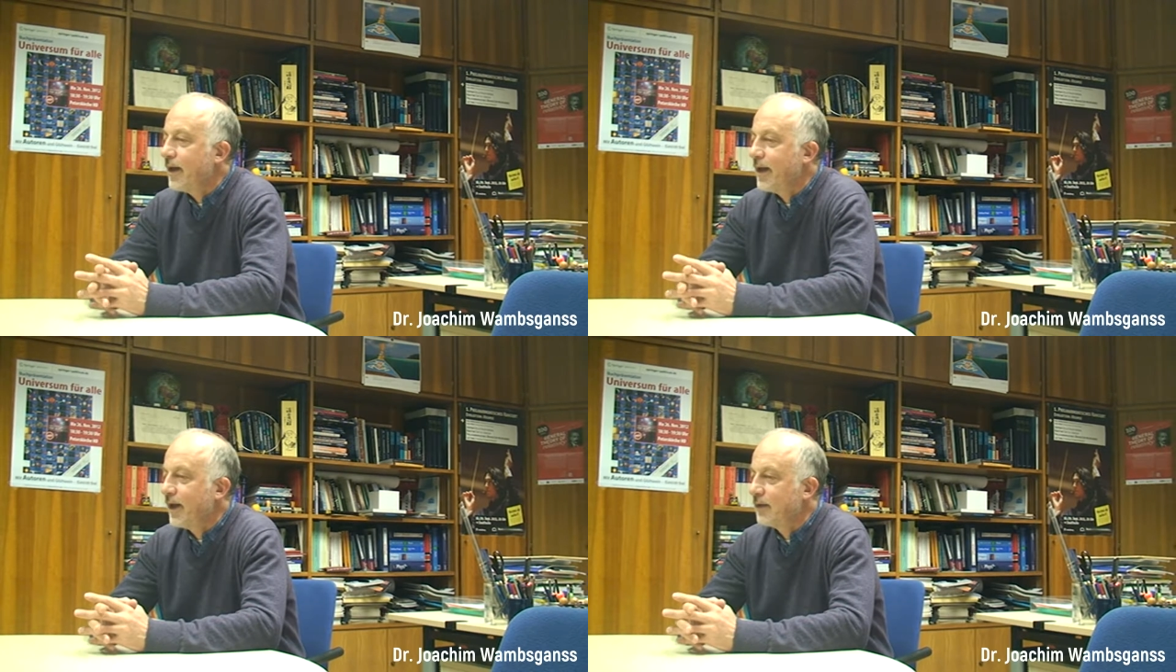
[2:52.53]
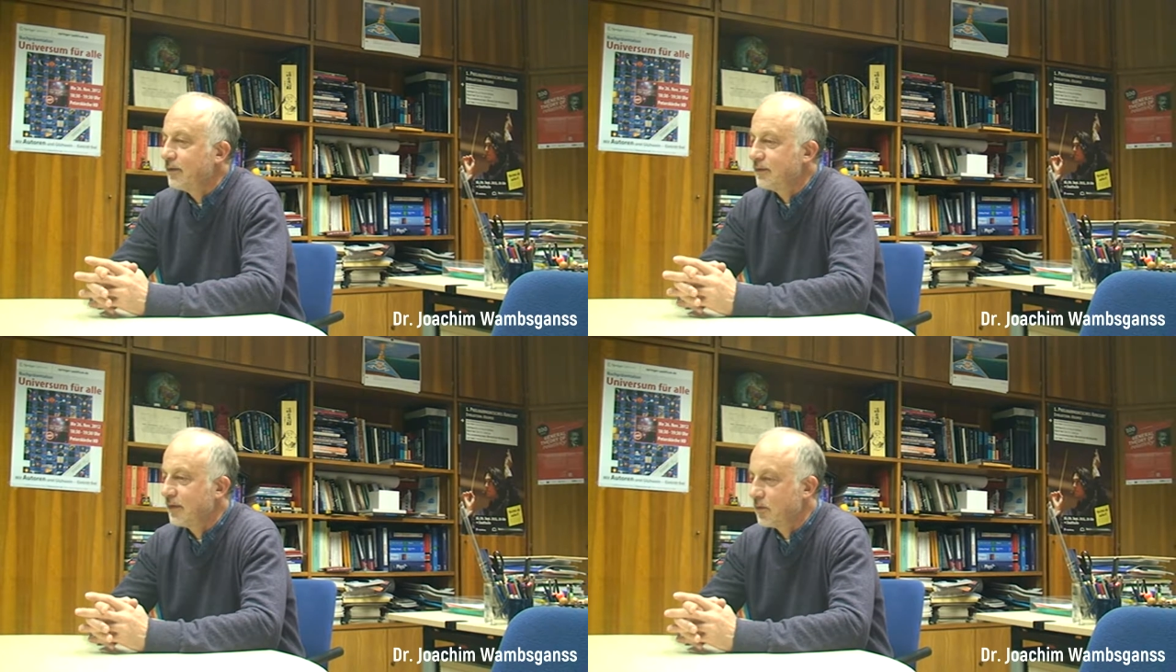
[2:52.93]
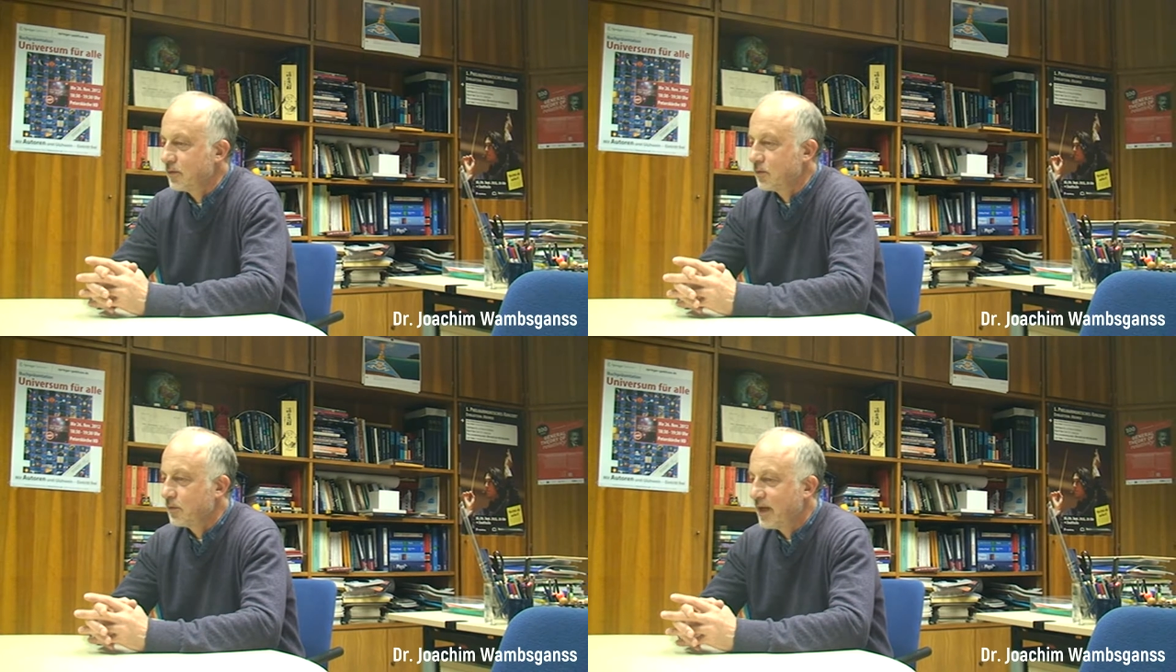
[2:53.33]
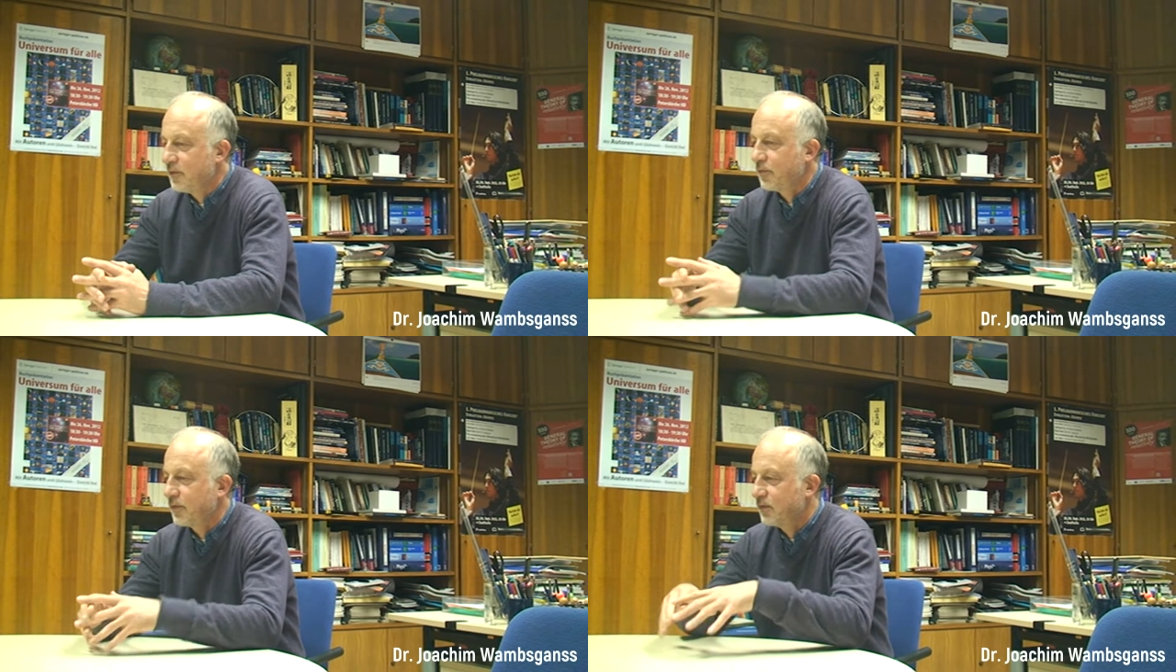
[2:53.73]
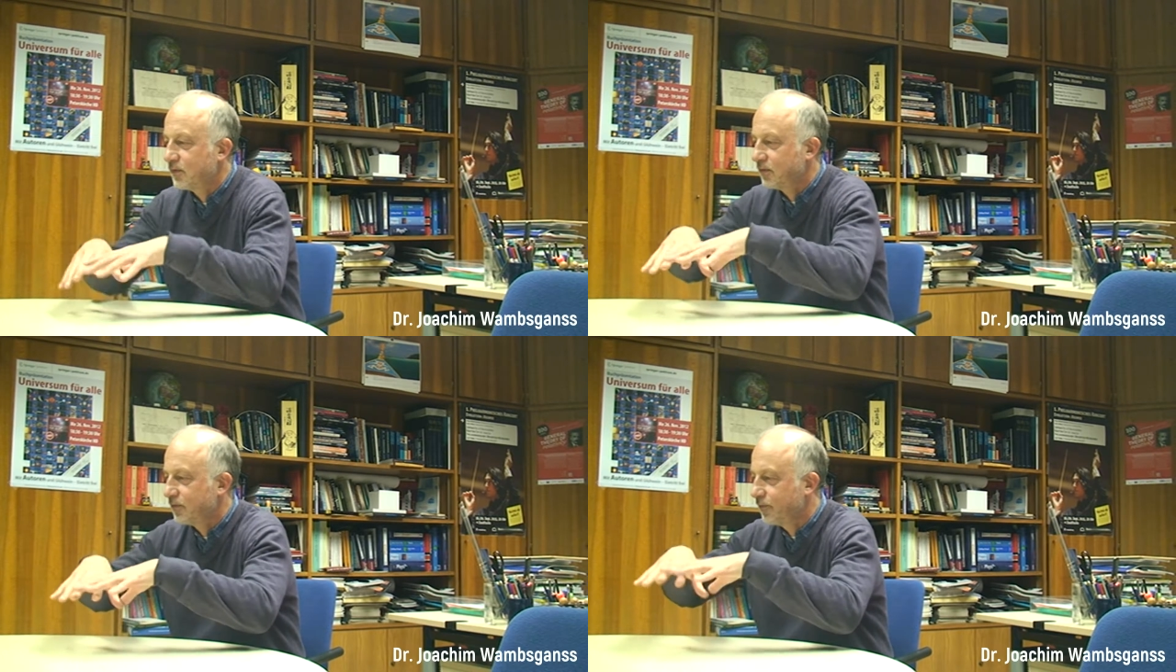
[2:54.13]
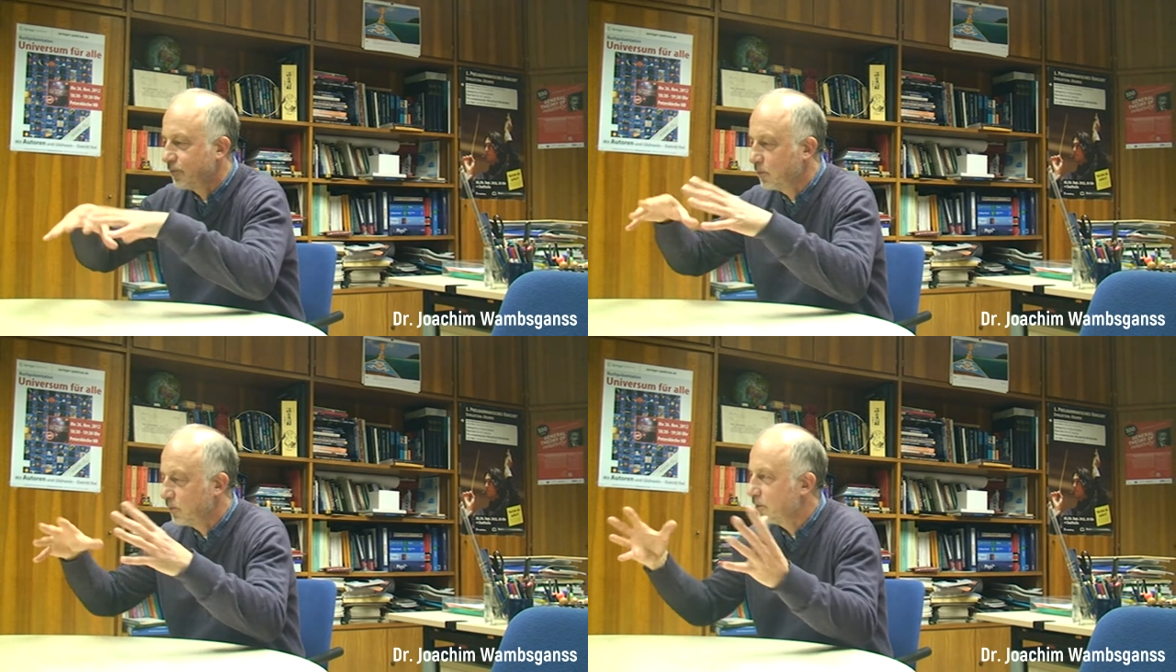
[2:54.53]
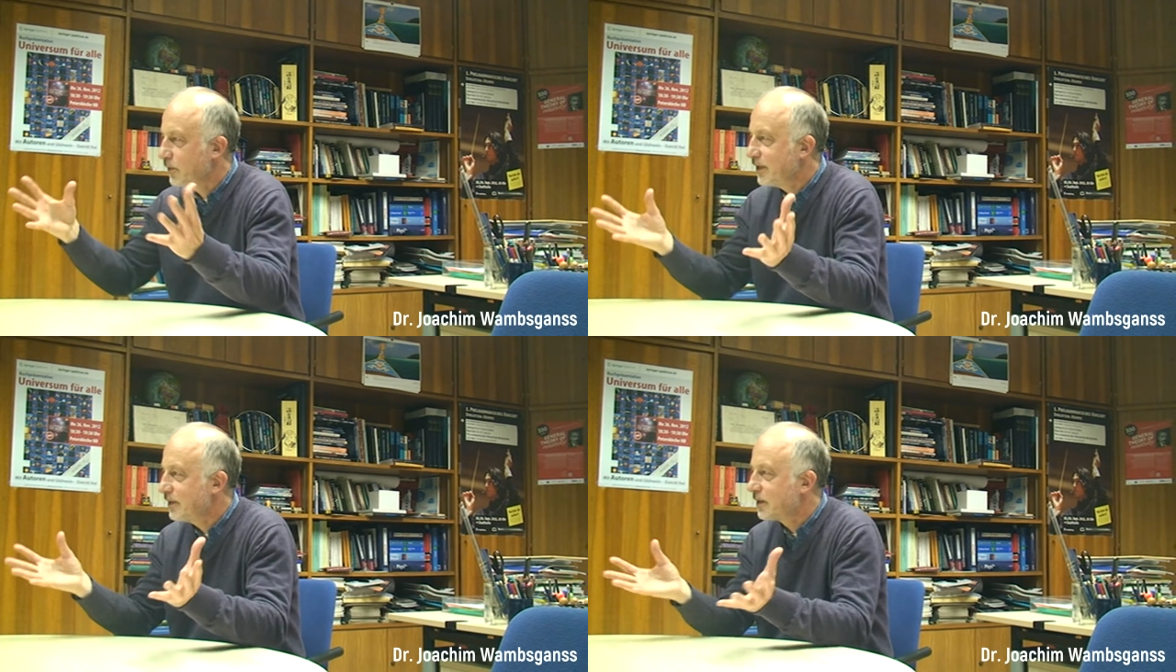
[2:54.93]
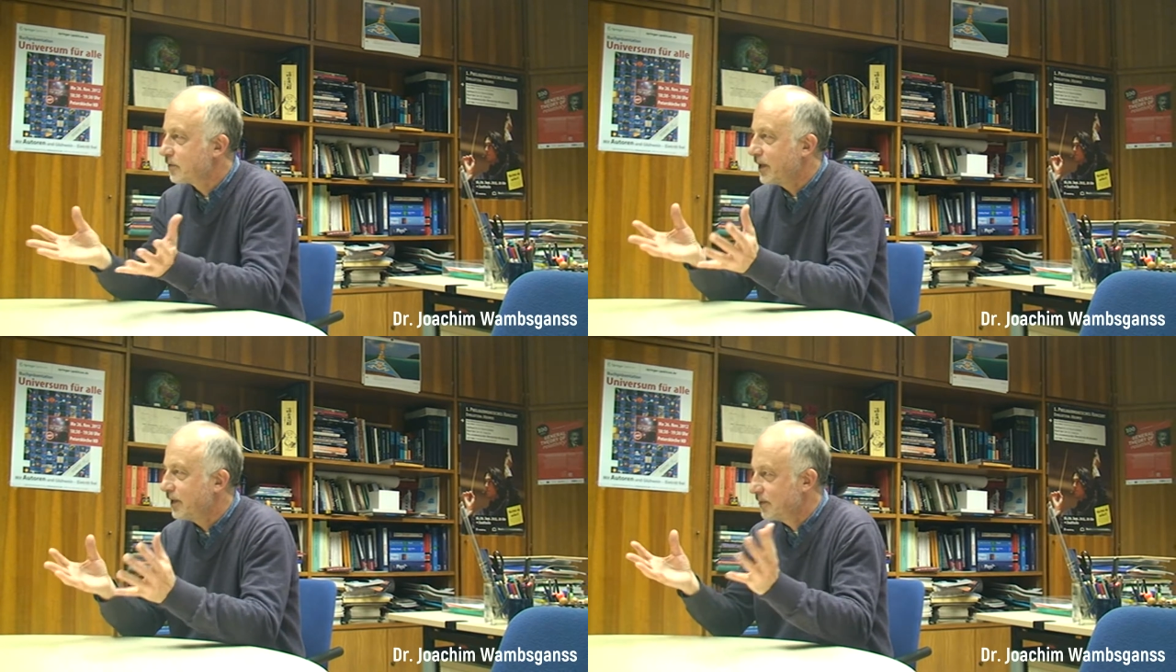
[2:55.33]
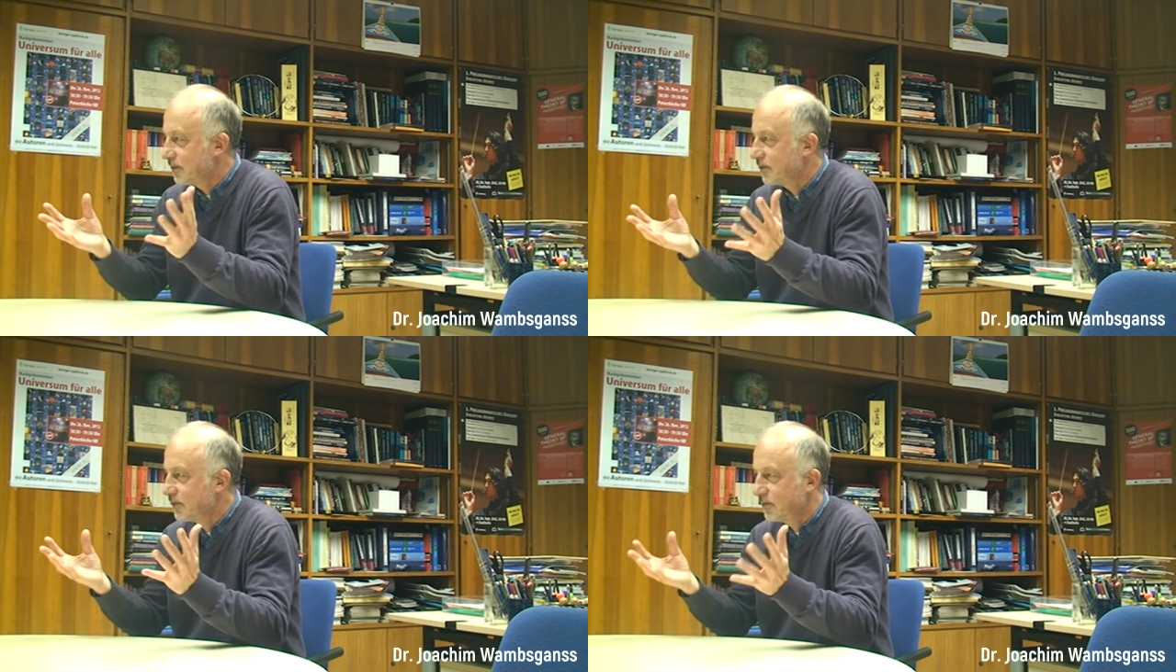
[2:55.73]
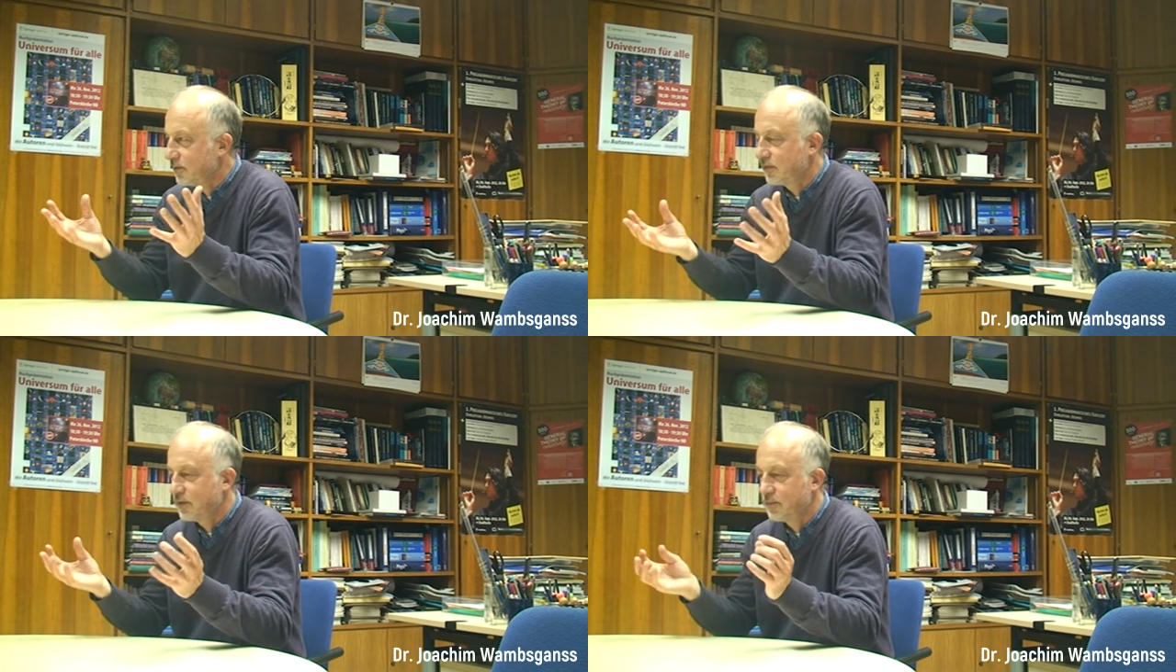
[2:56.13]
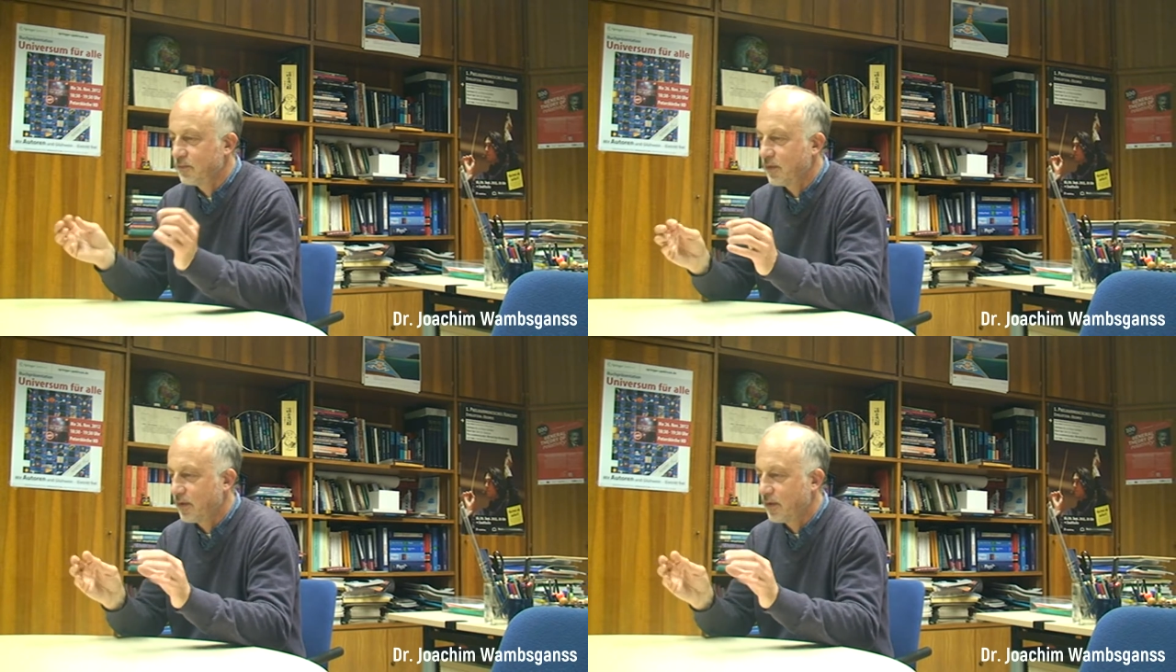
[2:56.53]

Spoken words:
And in order to have this full integrated system,